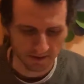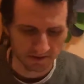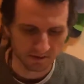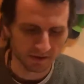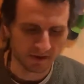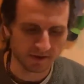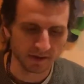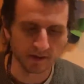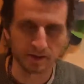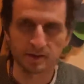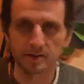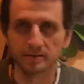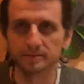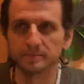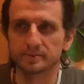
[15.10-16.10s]

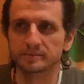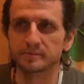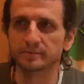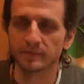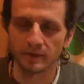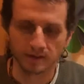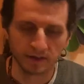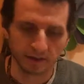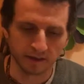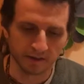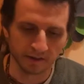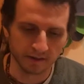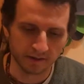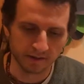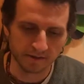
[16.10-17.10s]
Translation.
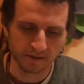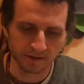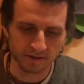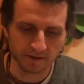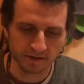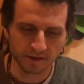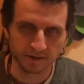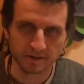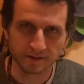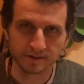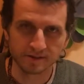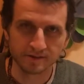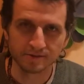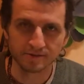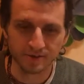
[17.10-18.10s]
In such a
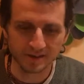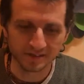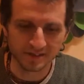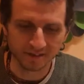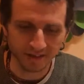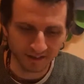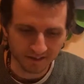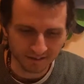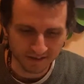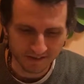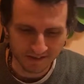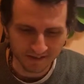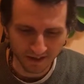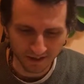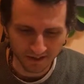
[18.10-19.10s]
transcendental
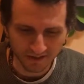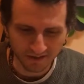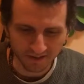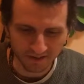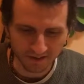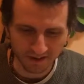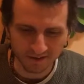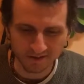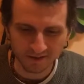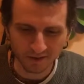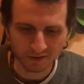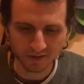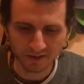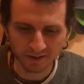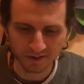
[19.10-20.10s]
state, there is no
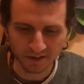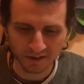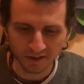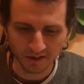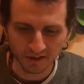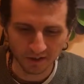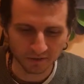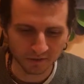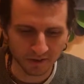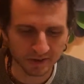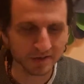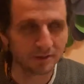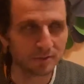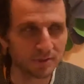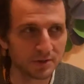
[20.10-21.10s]
need of
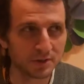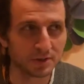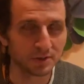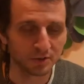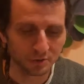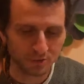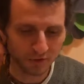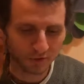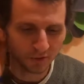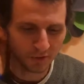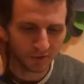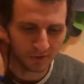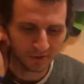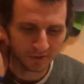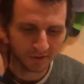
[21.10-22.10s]
artificial
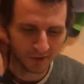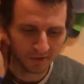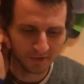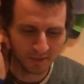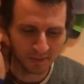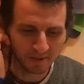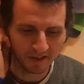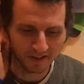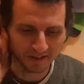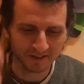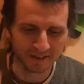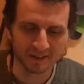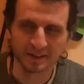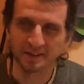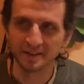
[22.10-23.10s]
control of the mind,
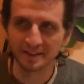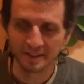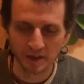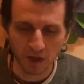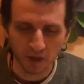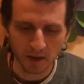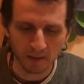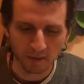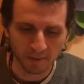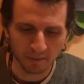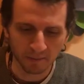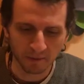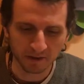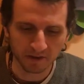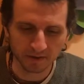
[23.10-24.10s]

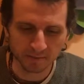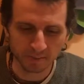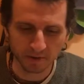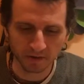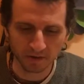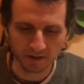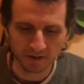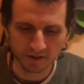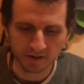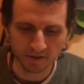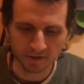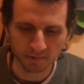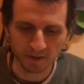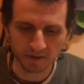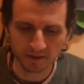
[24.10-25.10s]
mental speculation
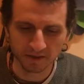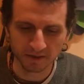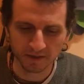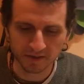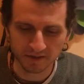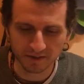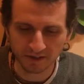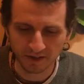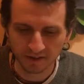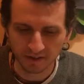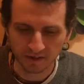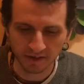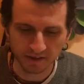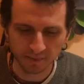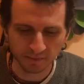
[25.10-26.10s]
or meditation,
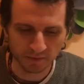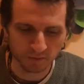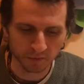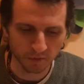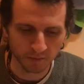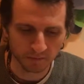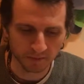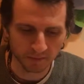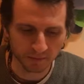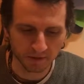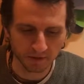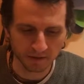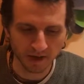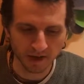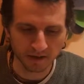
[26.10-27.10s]
as performed by
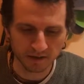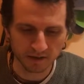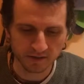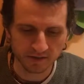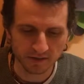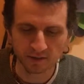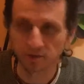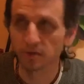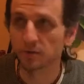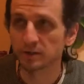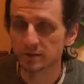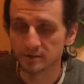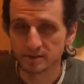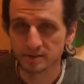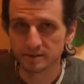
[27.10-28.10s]
the Gyanis and
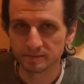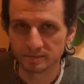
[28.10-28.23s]
Yogis.